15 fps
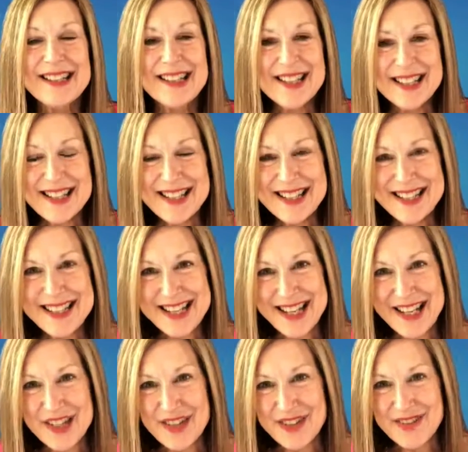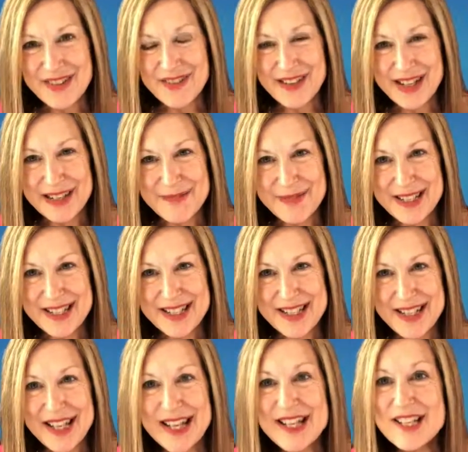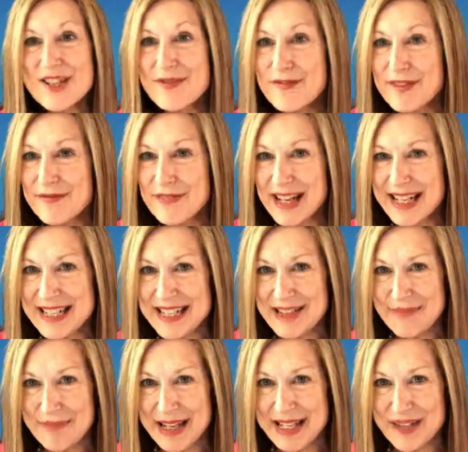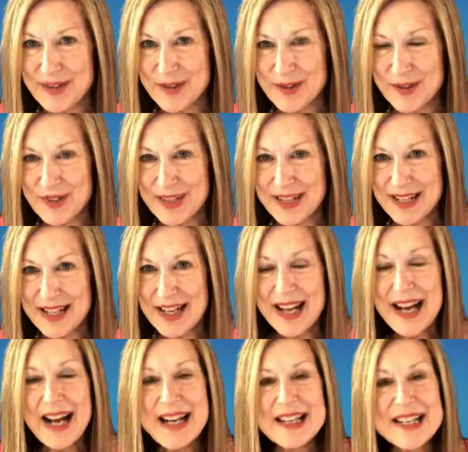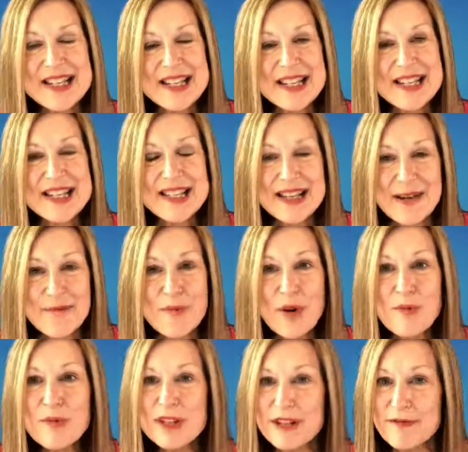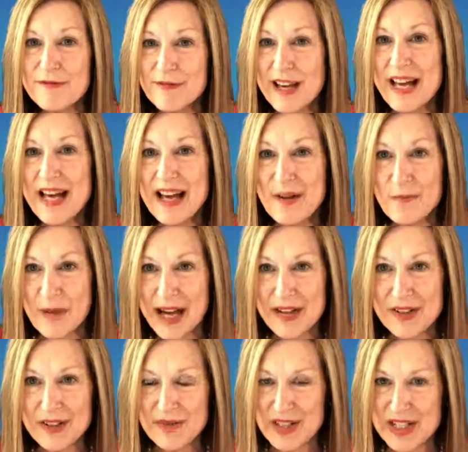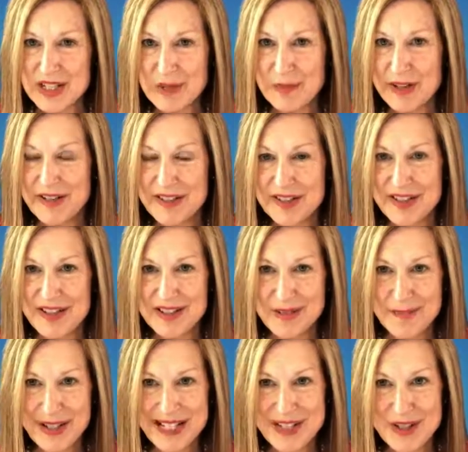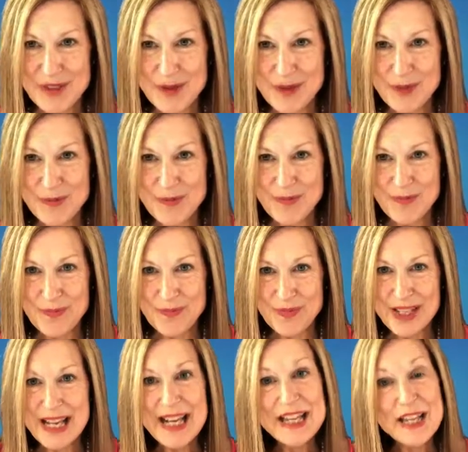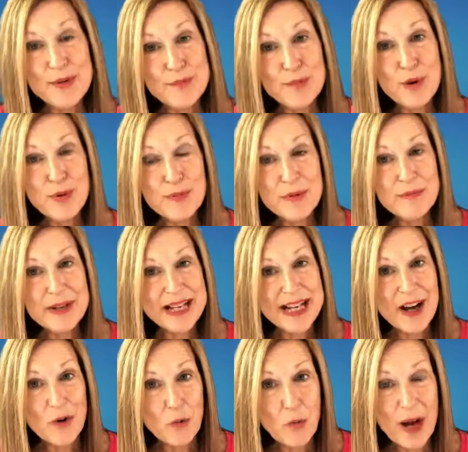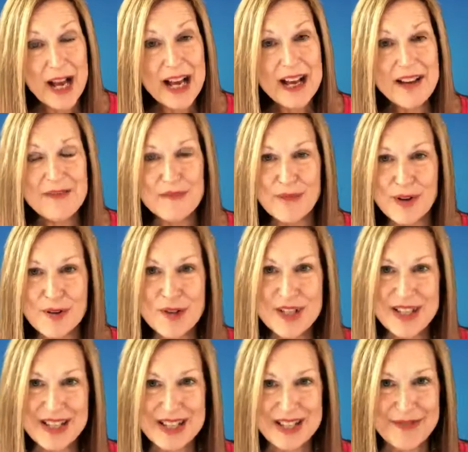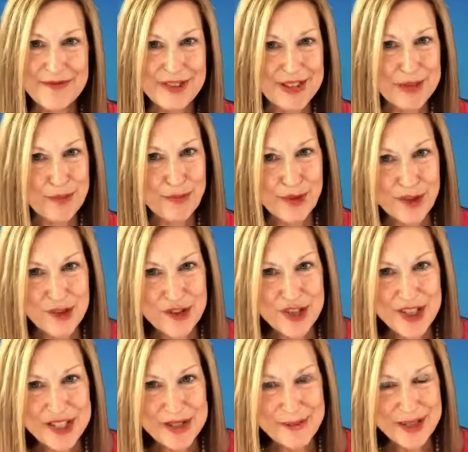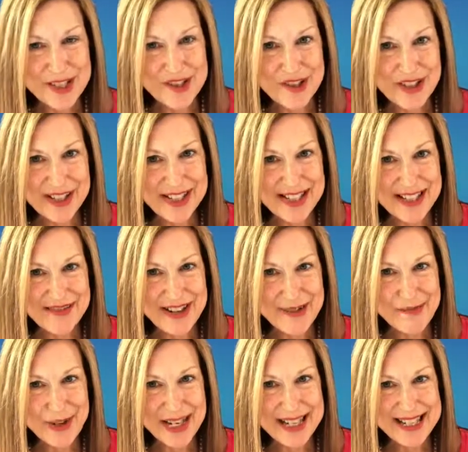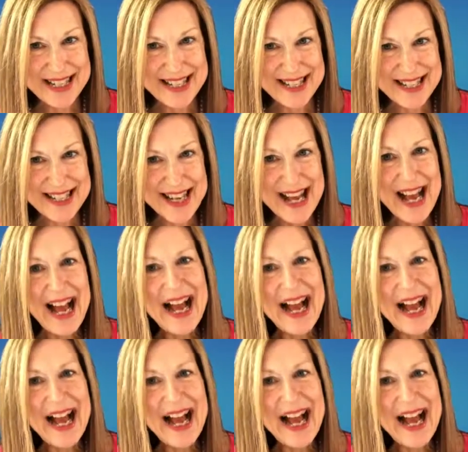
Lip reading: The third stage of development is the reflective mentor, and this is someone with a fair amount of experience as a mentor. They're probably aware of most of the different approaches to mentoring theory and practice,